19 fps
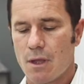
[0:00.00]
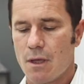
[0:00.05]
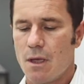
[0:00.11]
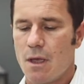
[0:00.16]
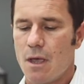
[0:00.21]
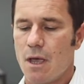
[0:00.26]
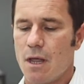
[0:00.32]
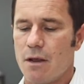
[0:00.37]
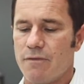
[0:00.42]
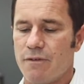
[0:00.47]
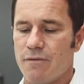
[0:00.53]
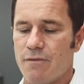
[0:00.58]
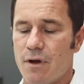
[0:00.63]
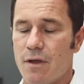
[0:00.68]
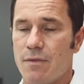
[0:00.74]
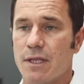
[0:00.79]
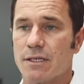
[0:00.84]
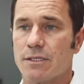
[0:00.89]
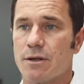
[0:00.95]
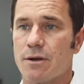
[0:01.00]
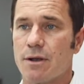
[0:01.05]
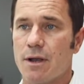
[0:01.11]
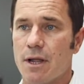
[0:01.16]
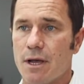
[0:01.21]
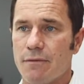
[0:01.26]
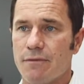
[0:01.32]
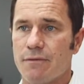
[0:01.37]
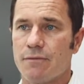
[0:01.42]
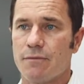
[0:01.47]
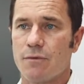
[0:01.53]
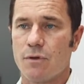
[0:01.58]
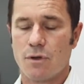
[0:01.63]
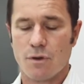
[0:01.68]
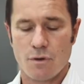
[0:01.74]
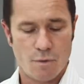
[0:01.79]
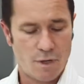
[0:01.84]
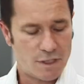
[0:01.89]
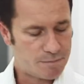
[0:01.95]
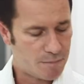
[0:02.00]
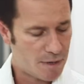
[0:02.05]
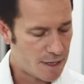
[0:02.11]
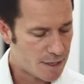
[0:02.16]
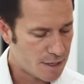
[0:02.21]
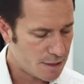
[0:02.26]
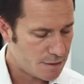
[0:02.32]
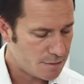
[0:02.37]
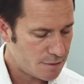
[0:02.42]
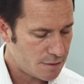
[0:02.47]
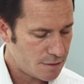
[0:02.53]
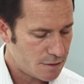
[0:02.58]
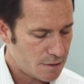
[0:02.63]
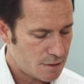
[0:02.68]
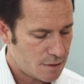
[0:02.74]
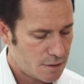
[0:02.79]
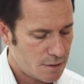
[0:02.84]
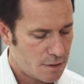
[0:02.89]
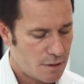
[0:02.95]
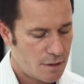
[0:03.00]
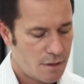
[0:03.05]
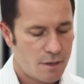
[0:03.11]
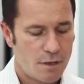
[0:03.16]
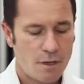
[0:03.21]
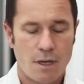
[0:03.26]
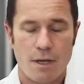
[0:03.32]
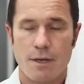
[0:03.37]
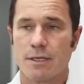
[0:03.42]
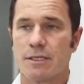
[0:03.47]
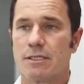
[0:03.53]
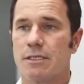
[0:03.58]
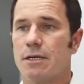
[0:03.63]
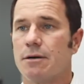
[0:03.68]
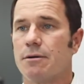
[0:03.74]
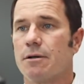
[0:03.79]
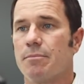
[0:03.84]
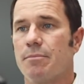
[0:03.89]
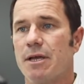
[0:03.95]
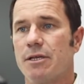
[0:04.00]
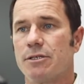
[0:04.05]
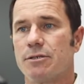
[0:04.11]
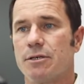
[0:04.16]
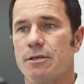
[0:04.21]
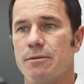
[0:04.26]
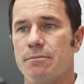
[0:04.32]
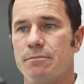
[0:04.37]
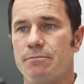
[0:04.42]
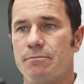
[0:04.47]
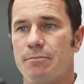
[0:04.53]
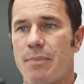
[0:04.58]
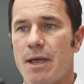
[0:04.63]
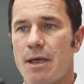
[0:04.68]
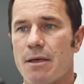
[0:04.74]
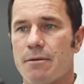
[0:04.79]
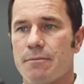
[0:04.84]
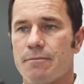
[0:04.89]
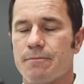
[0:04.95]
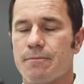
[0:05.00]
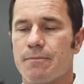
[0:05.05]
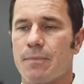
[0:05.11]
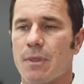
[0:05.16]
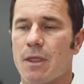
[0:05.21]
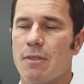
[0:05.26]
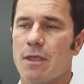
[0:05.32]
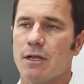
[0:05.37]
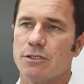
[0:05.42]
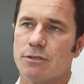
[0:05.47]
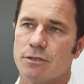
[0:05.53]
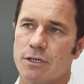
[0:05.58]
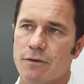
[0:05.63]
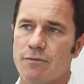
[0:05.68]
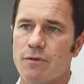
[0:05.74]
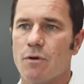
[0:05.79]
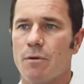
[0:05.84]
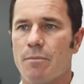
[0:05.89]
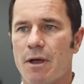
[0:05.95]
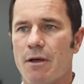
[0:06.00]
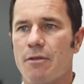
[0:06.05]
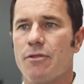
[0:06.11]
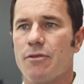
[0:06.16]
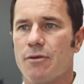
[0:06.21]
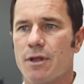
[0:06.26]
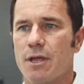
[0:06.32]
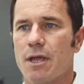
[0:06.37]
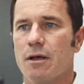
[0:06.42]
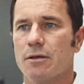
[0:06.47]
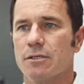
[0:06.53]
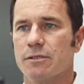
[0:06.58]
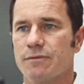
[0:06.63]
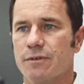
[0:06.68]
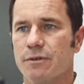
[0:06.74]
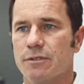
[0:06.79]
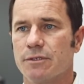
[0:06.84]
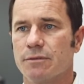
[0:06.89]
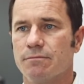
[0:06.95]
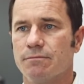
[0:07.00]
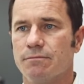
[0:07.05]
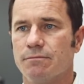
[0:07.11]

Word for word: And if you find that's not enough, you can always plug in an exterior battery pack, and that should give you about 30 hours of use.